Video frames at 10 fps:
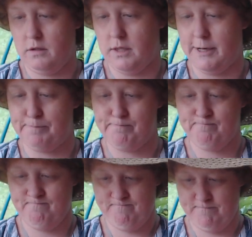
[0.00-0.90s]
Yep,
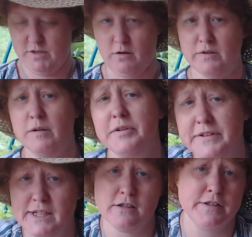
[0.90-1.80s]
those double
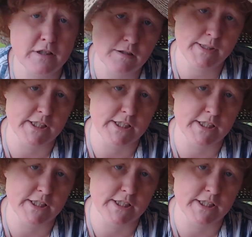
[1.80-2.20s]
standards are a bitch,